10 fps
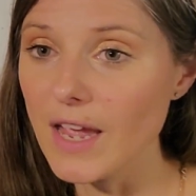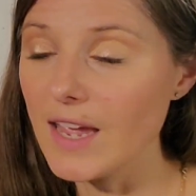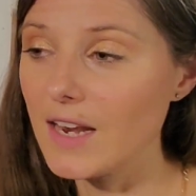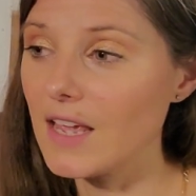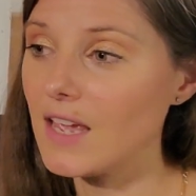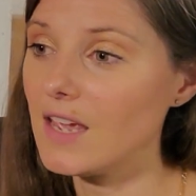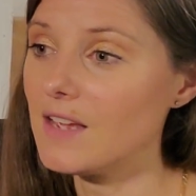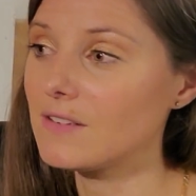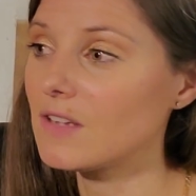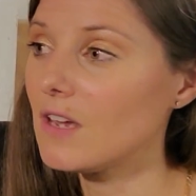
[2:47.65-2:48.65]
It
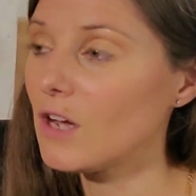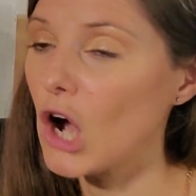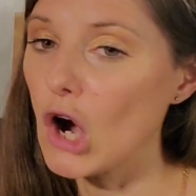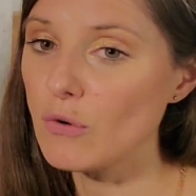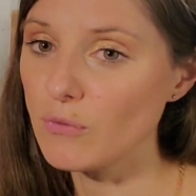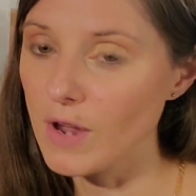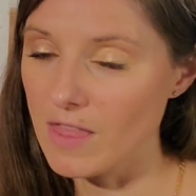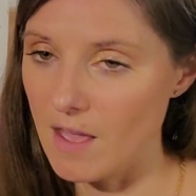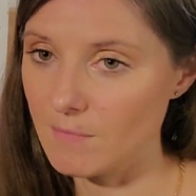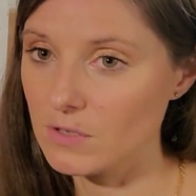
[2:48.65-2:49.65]
is a
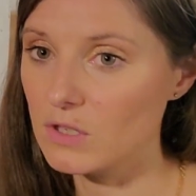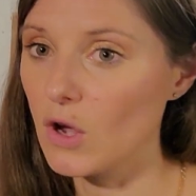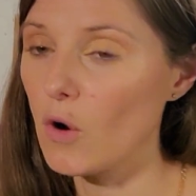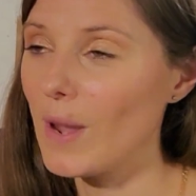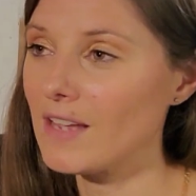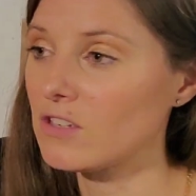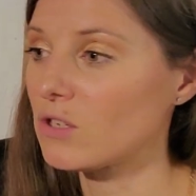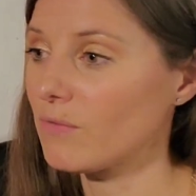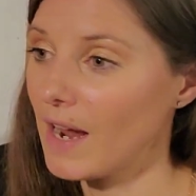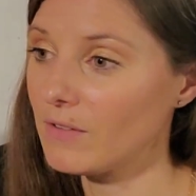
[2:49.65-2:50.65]
rhythm. So it's
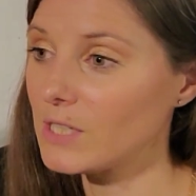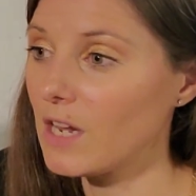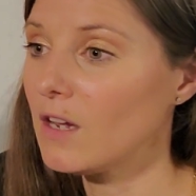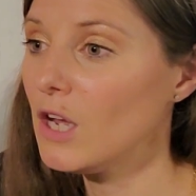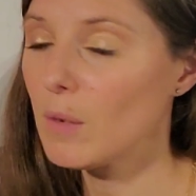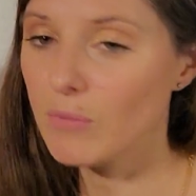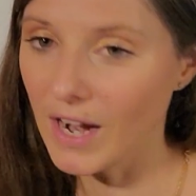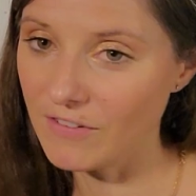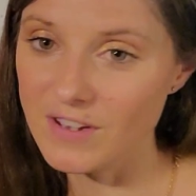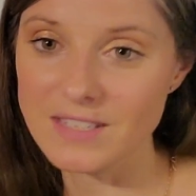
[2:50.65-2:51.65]
surrounding
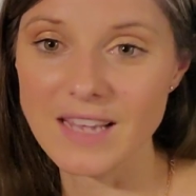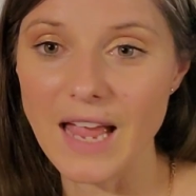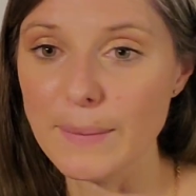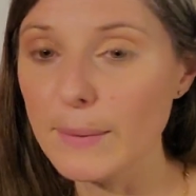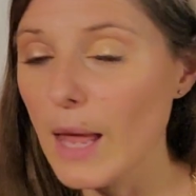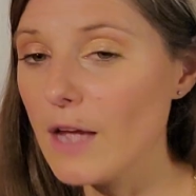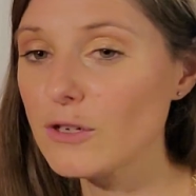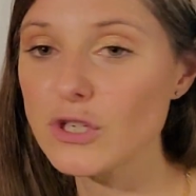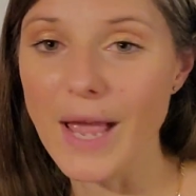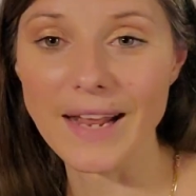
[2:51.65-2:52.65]
breakfast and
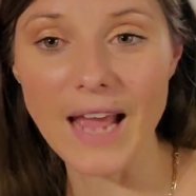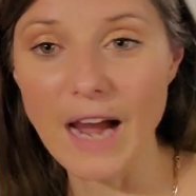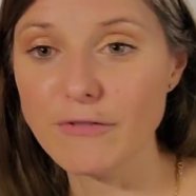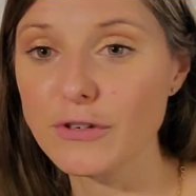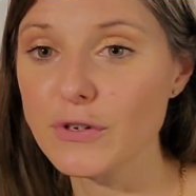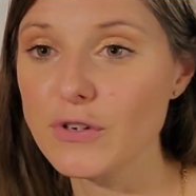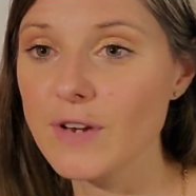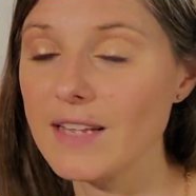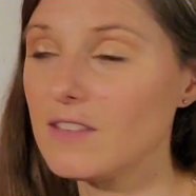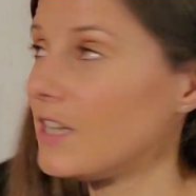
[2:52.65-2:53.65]
lunch and
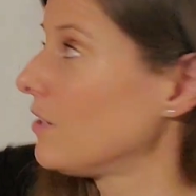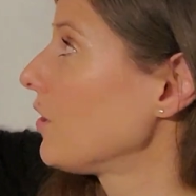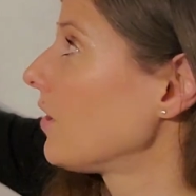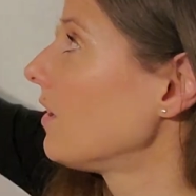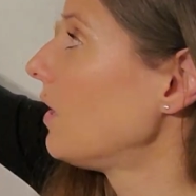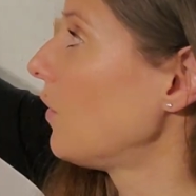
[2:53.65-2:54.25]
afternoon and dinner.